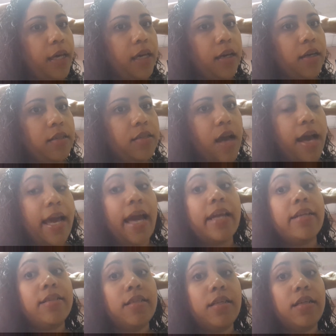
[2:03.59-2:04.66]
because I
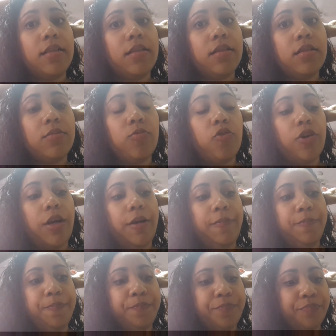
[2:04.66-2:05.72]
edited it this
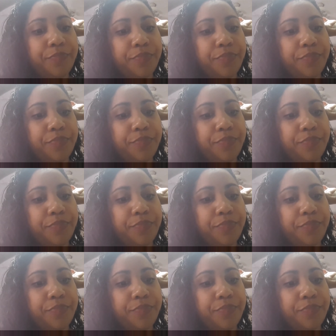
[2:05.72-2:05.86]
morning.